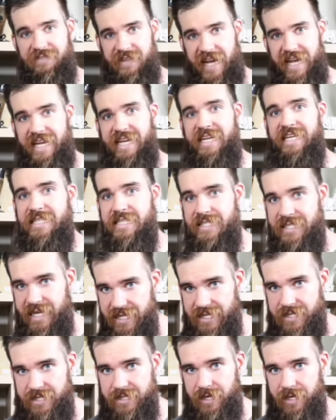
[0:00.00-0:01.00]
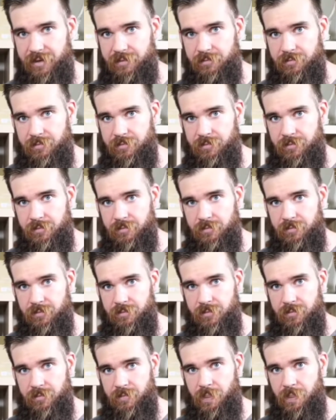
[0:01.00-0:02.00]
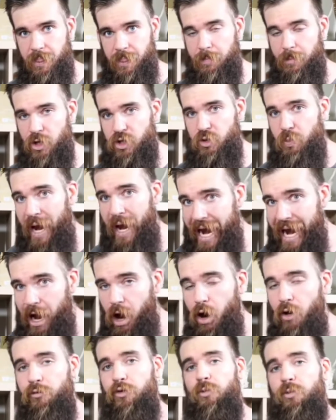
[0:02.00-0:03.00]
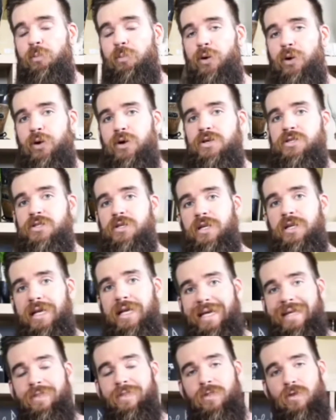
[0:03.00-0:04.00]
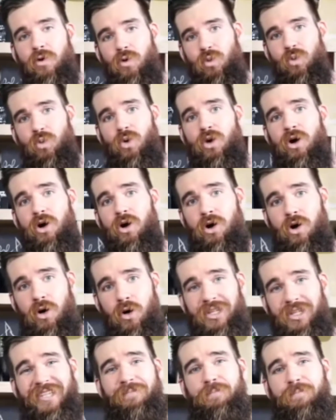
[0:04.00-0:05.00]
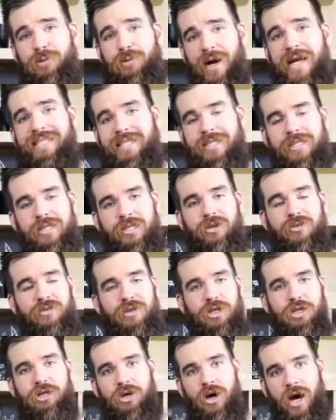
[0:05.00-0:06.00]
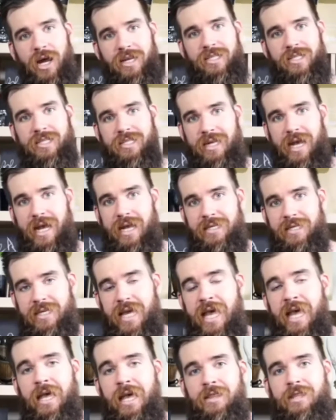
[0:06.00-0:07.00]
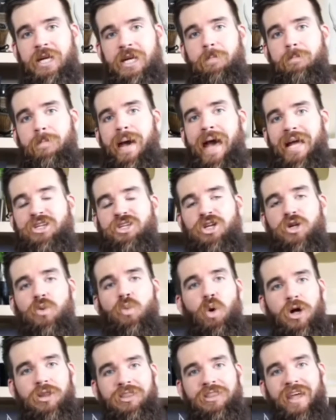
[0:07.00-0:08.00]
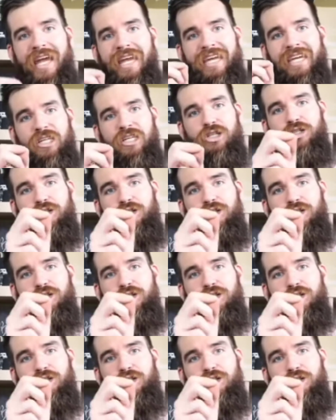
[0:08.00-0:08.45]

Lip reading: they can censor the most powerful person in the world, the President of the United States, then imagine what they can